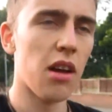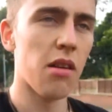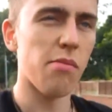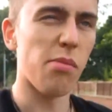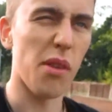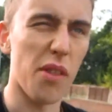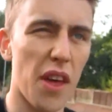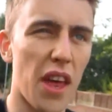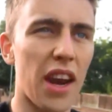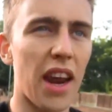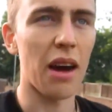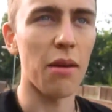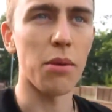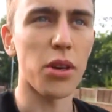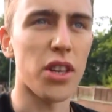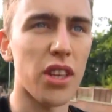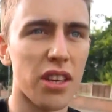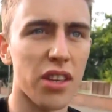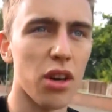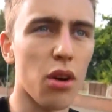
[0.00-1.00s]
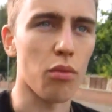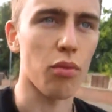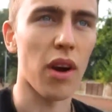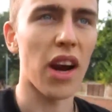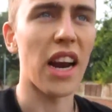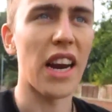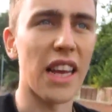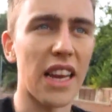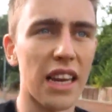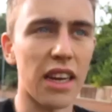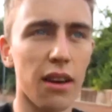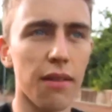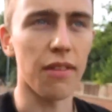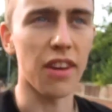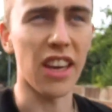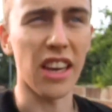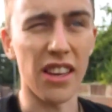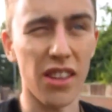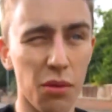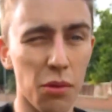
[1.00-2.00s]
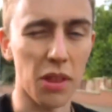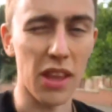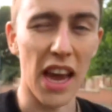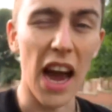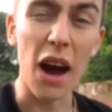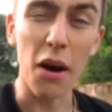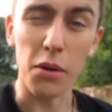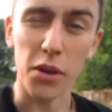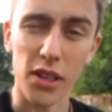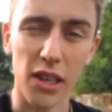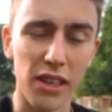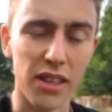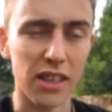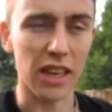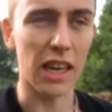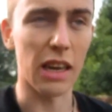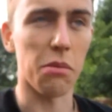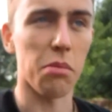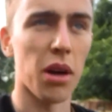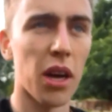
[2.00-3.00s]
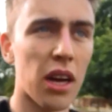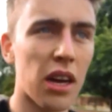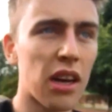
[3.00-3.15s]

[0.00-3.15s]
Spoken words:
but then how much, that's not really an inconvenience with the hours I sleep